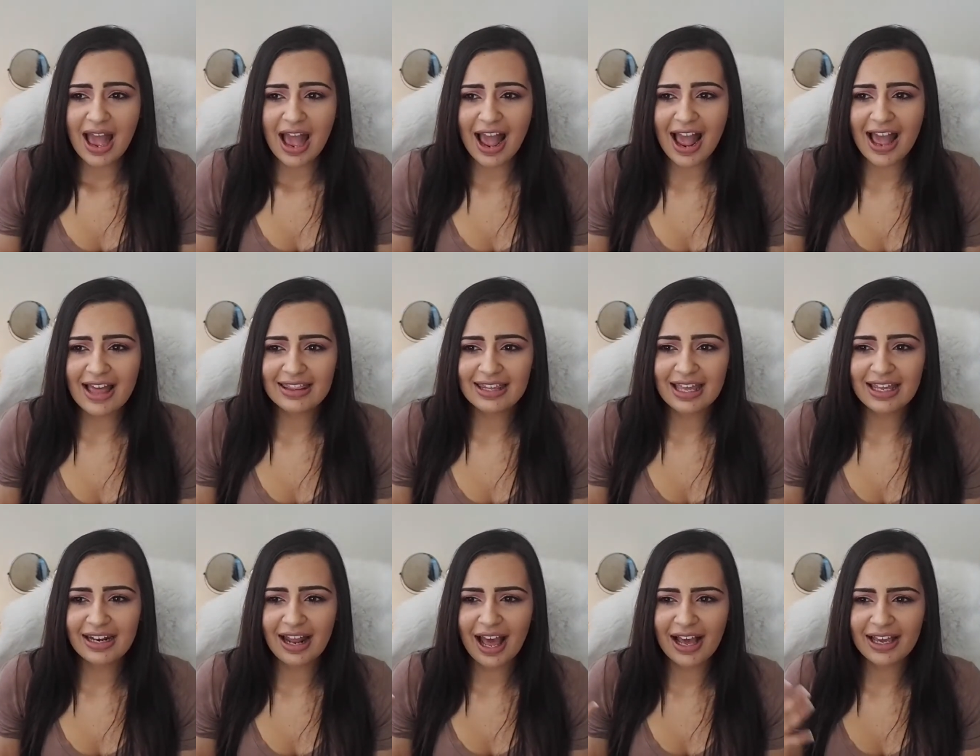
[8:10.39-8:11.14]
And
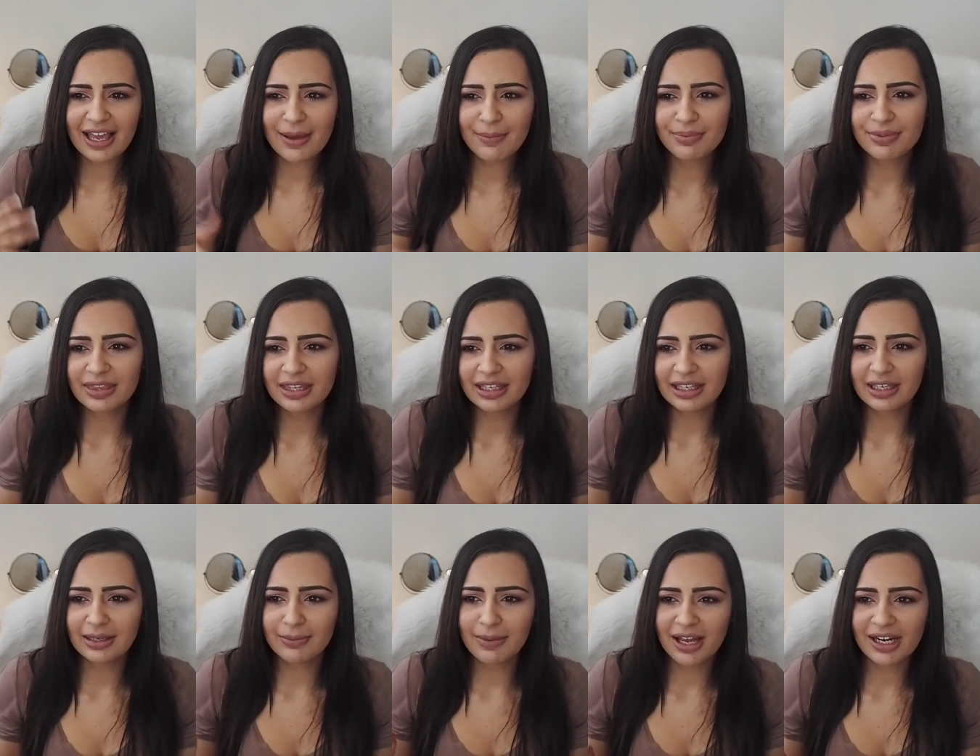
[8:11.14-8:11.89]
then I kept
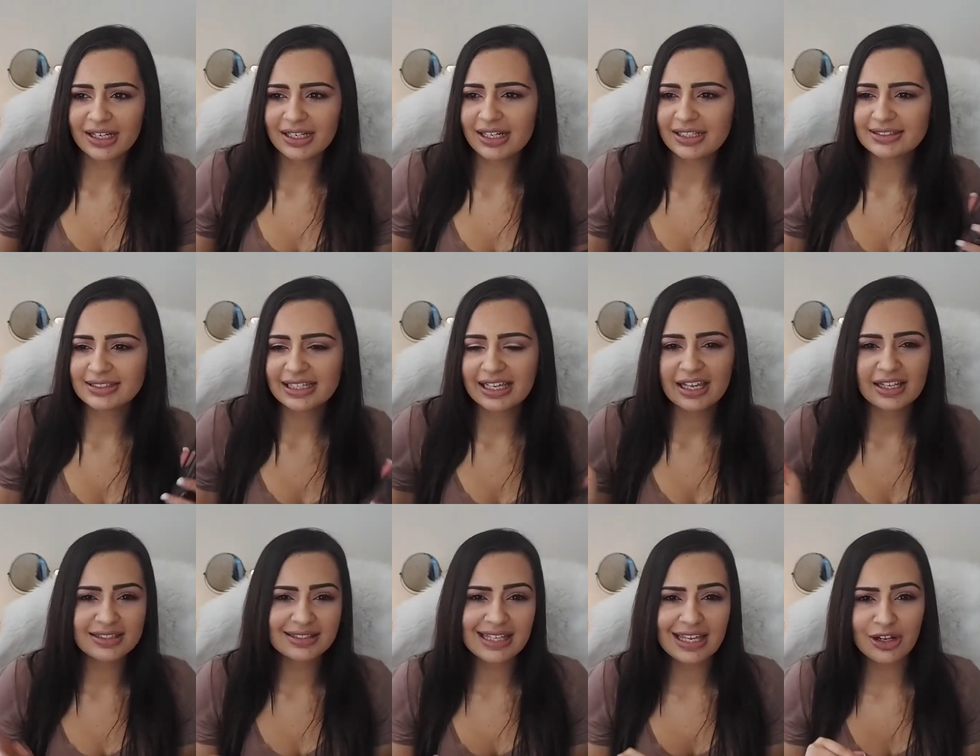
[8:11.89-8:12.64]
thinking about it,
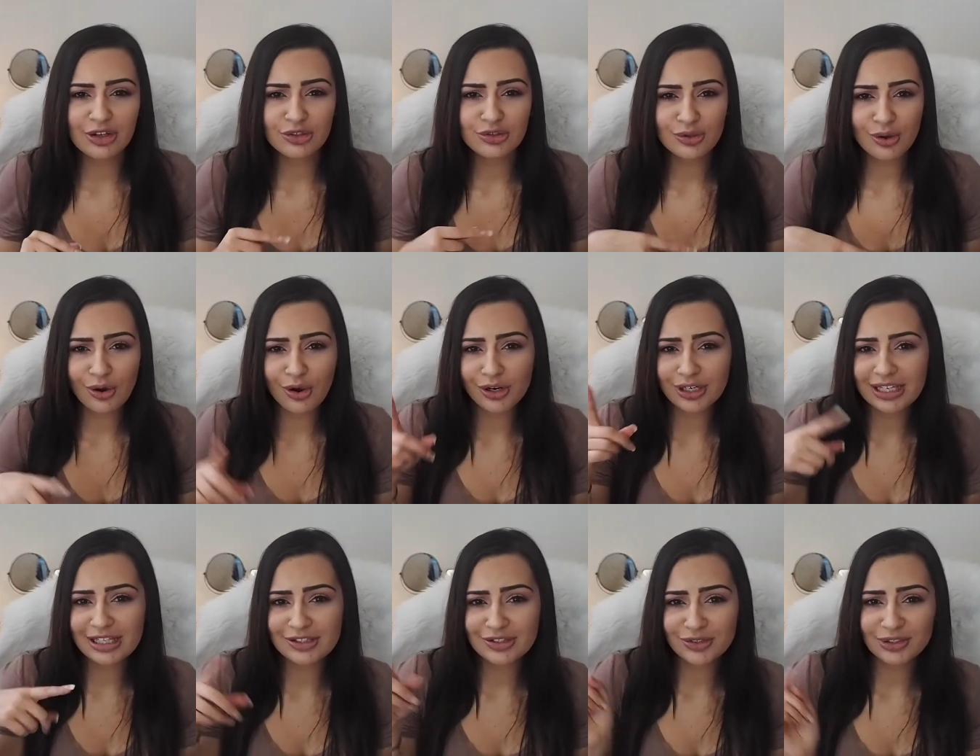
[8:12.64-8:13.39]
and I saw
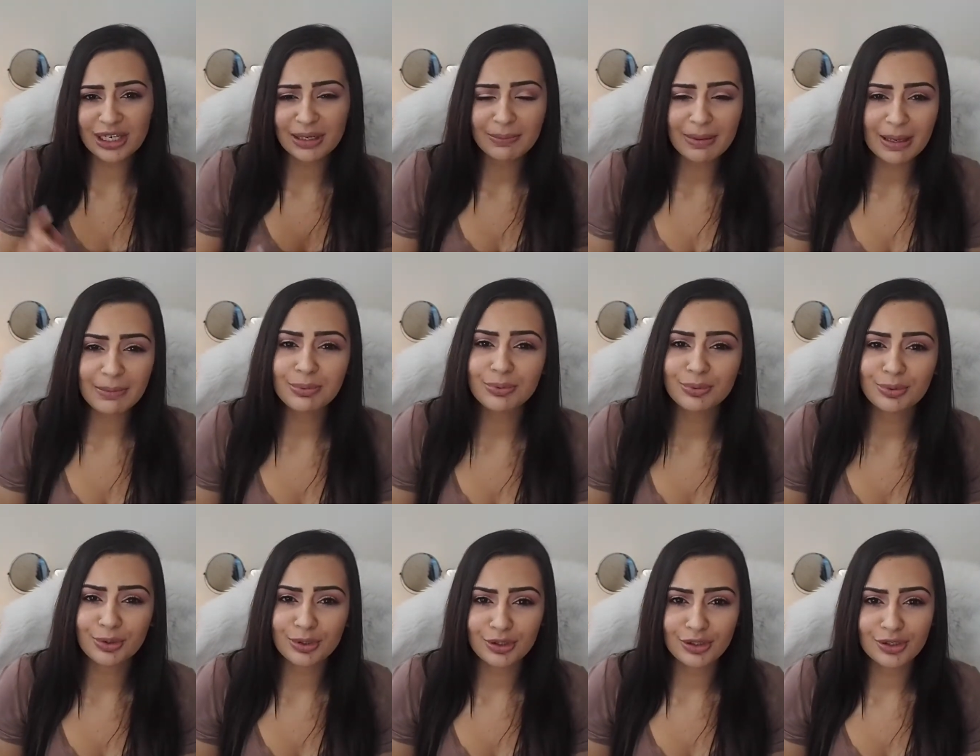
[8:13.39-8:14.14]
on Instagram people
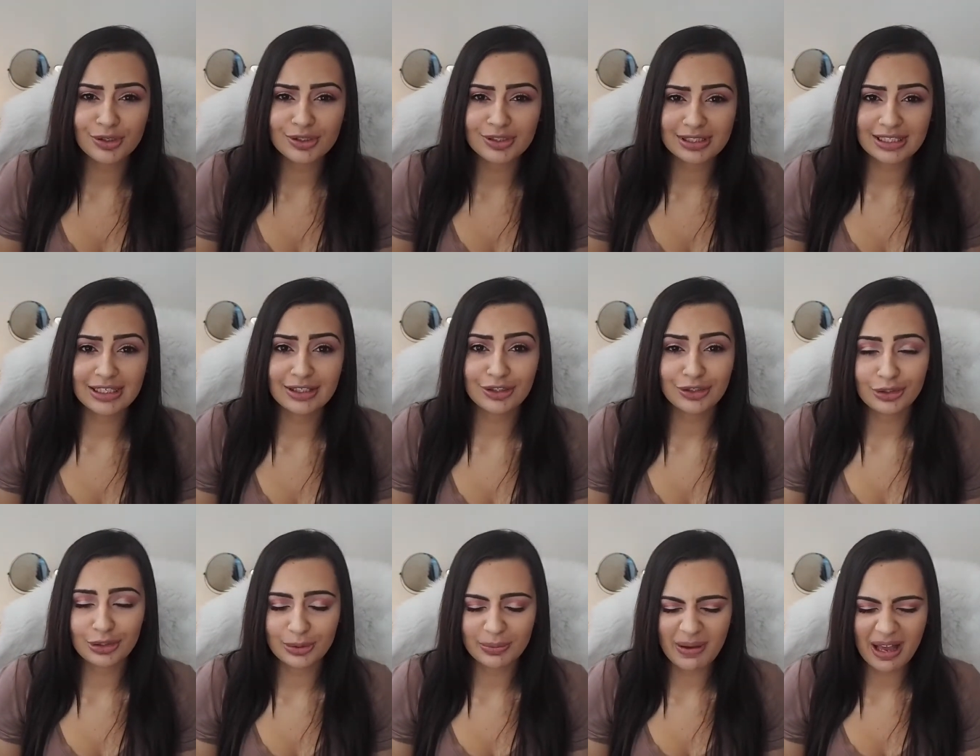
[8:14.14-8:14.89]
were using
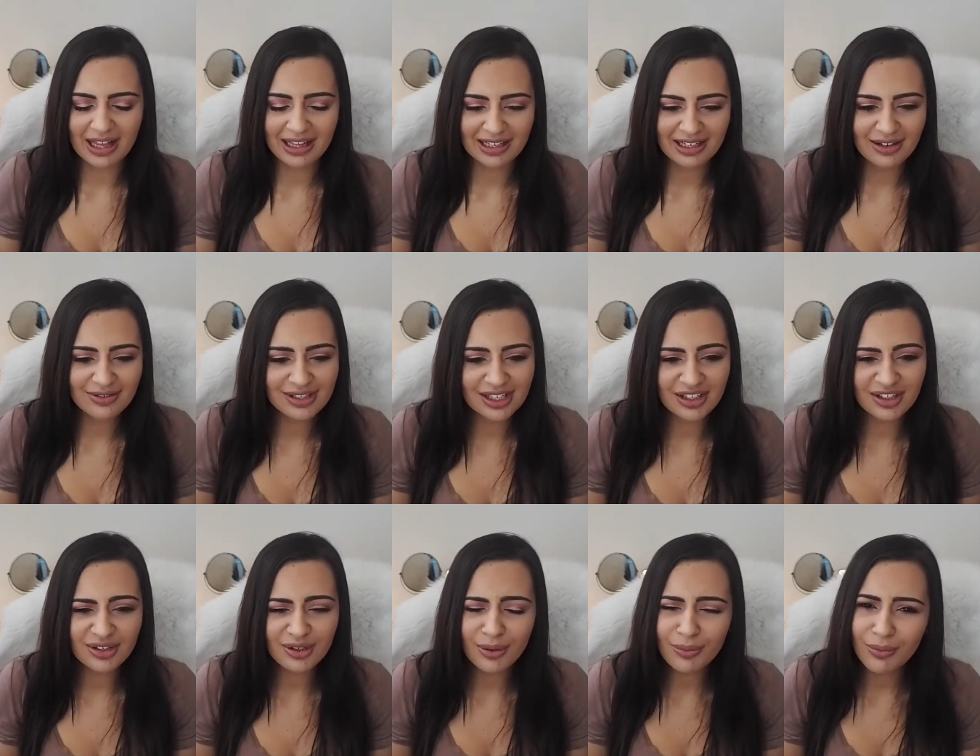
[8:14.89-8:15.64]
the new palette, and I was
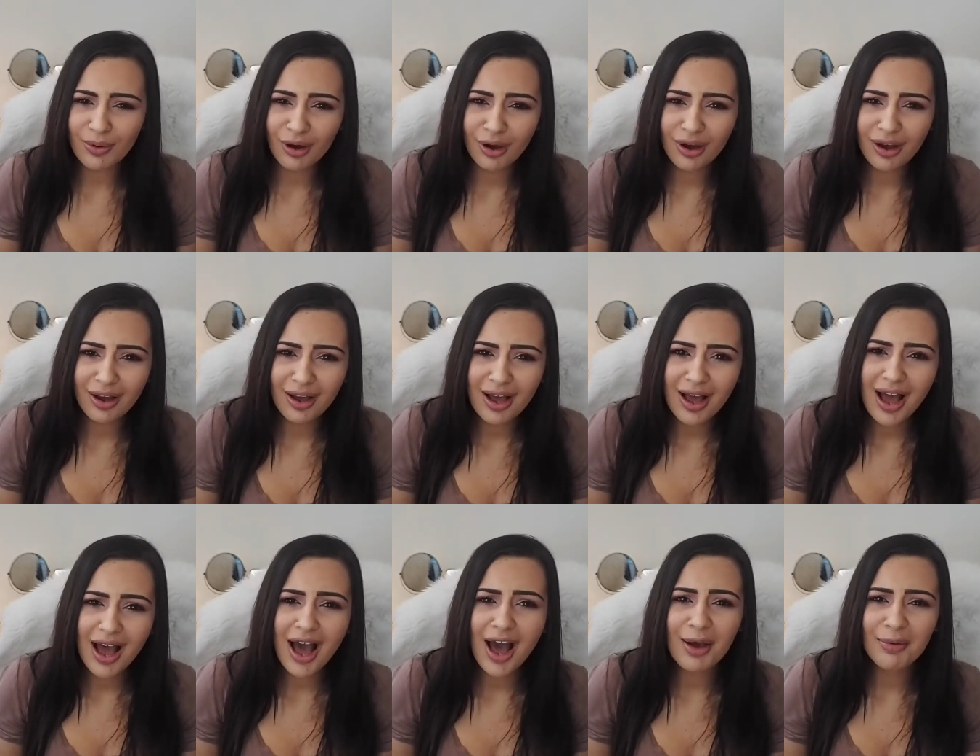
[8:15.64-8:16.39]
like, you know what?
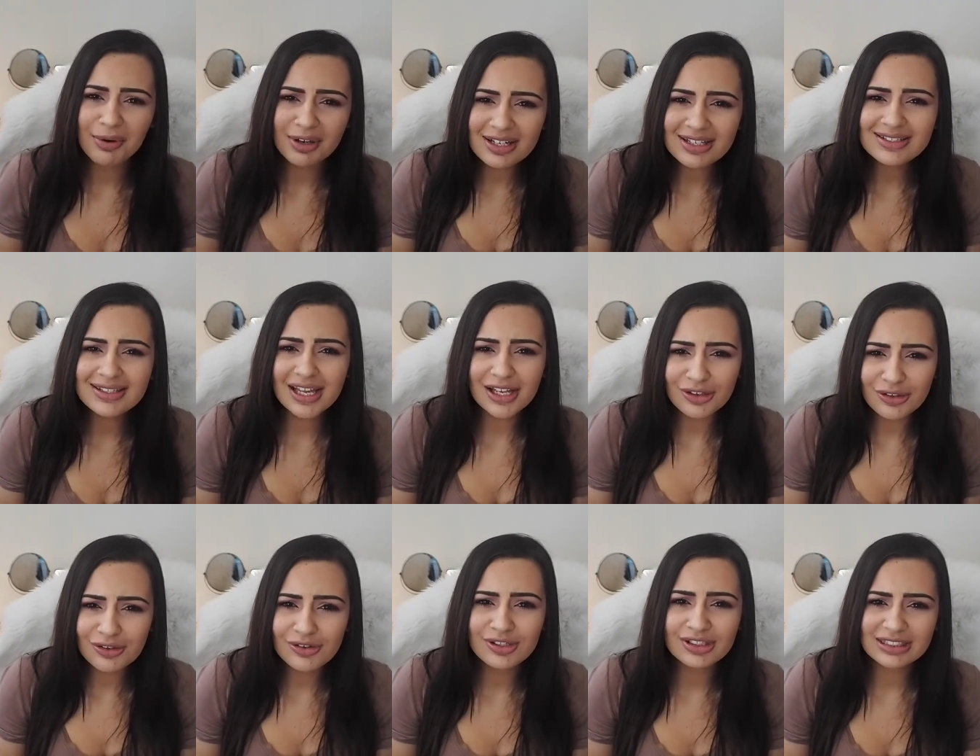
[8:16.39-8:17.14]
I'm gonna
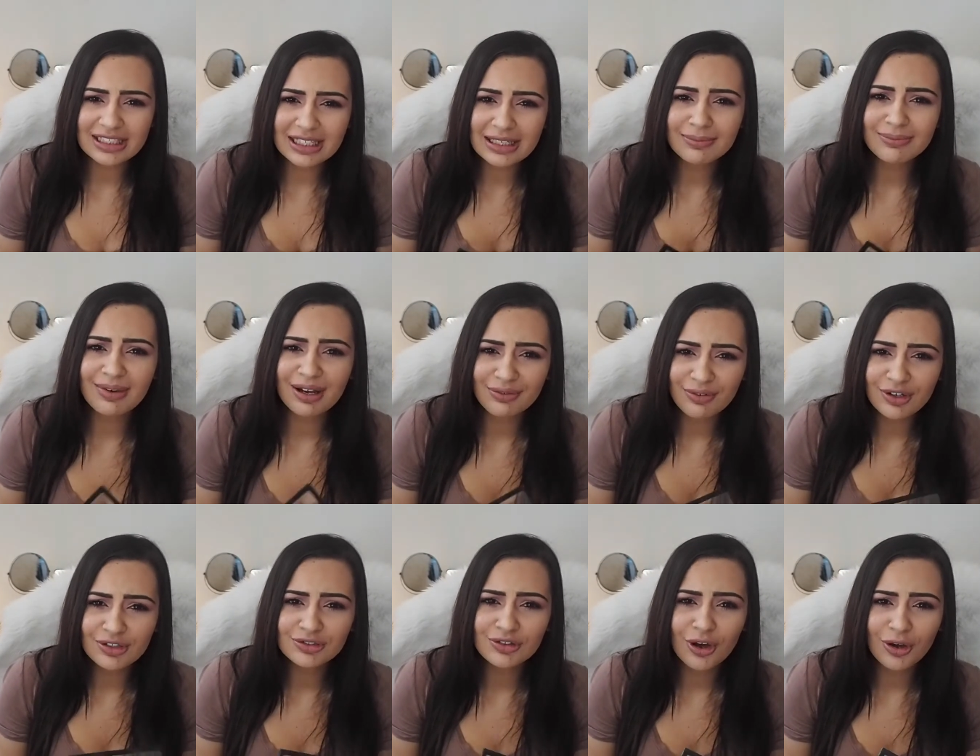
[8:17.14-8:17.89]
start using
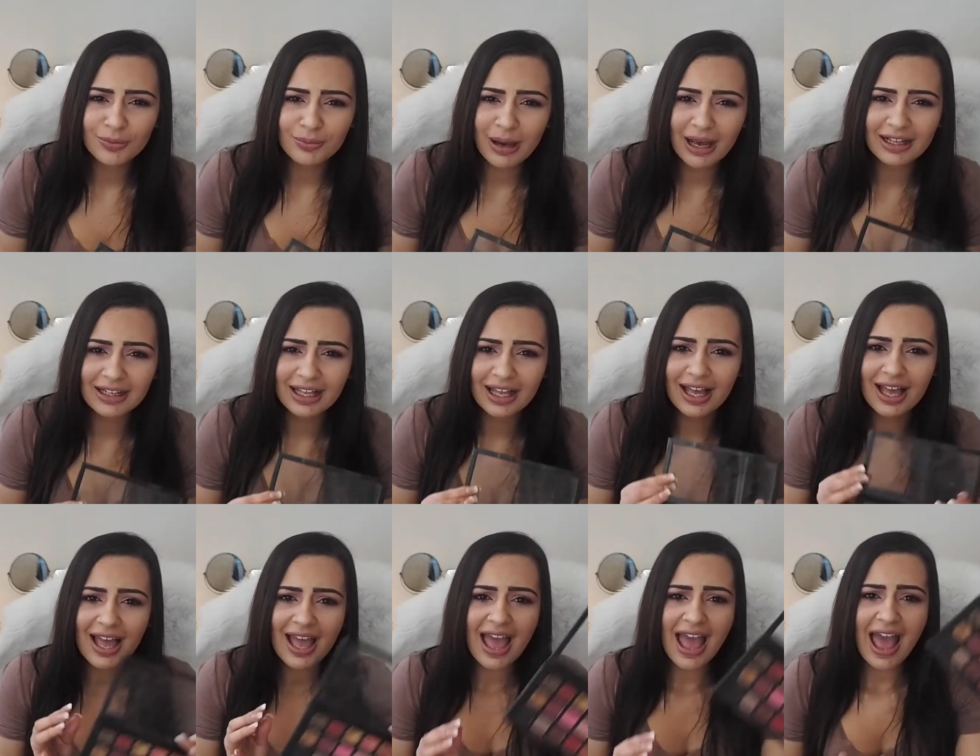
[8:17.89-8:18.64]
my rose gold palette.